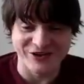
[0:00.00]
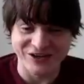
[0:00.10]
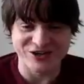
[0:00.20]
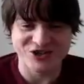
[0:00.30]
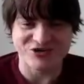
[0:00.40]
on
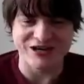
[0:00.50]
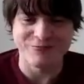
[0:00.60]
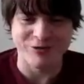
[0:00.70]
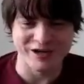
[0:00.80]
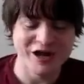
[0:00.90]
the
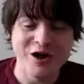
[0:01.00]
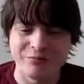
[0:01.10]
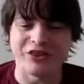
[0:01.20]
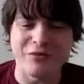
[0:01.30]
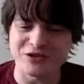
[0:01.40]
Australian one?
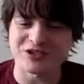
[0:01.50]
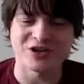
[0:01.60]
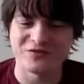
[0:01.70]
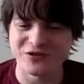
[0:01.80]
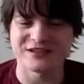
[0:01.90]
But the most
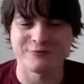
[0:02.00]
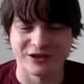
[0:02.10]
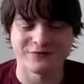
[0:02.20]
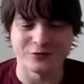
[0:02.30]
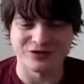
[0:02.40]
confusing one
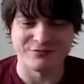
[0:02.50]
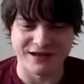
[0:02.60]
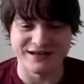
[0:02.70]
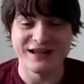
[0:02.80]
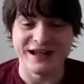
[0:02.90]
of all to
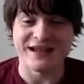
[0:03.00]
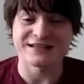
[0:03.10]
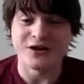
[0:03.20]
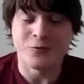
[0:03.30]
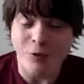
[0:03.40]
me
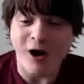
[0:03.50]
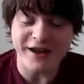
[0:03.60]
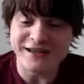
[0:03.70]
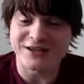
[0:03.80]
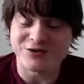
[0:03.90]
is, why
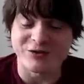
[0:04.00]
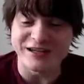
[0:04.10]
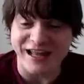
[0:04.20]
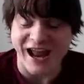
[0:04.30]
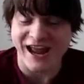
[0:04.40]
is
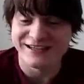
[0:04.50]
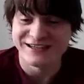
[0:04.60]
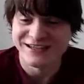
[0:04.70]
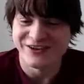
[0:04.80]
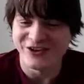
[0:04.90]
Greenland
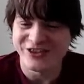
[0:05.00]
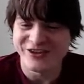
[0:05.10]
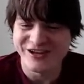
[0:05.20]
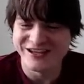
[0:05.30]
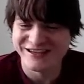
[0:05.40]
on
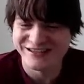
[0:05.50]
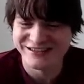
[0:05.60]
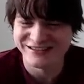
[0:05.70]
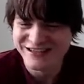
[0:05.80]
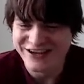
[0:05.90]
the
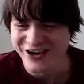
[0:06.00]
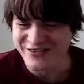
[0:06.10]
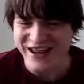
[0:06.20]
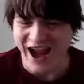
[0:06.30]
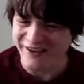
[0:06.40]

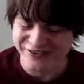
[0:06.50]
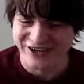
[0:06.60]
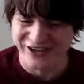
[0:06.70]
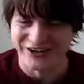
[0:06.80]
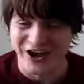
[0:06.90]
on the
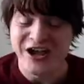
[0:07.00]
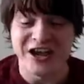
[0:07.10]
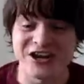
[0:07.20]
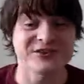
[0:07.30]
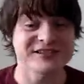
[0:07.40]
African code?
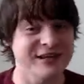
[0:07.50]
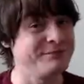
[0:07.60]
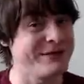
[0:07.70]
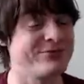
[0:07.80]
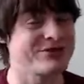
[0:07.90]
You know, some
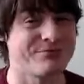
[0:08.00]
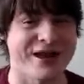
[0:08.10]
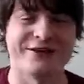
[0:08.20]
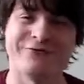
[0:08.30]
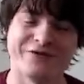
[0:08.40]
people
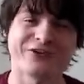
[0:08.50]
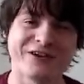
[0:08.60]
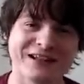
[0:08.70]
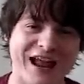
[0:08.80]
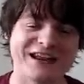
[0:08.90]
debate whether
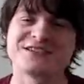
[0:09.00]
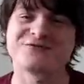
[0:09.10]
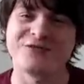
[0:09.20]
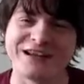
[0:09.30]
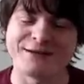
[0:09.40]
Greenland is
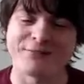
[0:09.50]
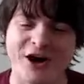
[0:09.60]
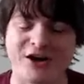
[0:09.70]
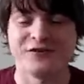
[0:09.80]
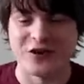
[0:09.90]
really a
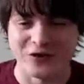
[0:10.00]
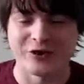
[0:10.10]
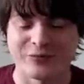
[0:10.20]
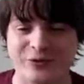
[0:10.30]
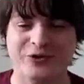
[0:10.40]
part of
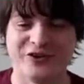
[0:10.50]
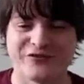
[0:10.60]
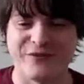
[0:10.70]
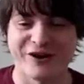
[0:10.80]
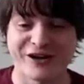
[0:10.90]
Europe or North
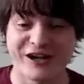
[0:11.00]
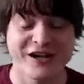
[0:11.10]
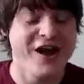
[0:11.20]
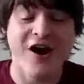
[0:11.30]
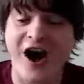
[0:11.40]
America.
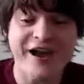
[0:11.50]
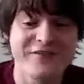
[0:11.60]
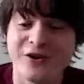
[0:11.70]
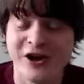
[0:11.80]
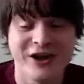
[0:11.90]
I've
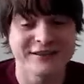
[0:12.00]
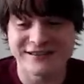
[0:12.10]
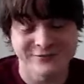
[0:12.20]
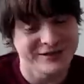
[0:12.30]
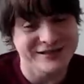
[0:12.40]
not heard
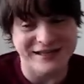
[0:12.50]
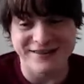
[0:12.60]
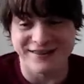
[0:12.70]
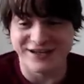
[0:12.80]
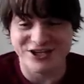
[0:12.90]
someone say
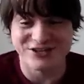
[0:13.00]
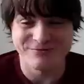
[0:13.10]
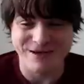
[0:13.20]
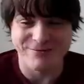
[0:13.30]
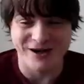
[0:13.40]
that it should
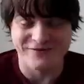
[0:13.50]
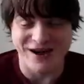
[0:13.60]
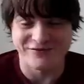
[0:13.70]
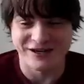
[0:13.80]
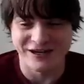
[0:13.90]
be a part of
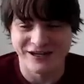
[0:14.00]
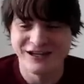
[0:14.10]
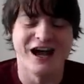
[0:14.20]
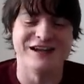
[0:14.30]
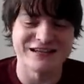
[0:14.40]
Africa
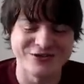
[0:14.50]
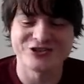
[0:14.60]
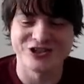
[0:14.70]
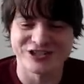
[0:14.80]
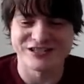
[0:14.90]
until
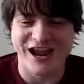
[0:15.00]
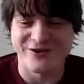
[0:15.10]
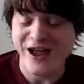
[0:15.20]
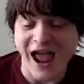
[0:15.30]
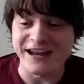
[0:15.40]
just
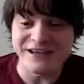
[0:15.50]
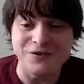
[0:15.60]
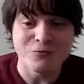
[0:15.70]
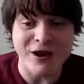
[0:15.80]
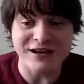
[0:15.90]
now. And
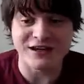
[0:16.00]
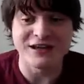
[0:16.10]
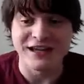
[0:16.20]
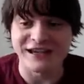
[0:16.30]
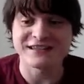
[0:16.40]
even weirder
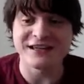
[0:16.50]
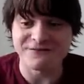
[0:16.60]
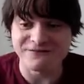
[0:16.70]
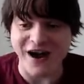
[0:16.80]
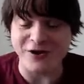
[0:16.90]
is the
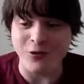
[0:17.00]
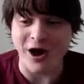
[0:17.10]
Faroe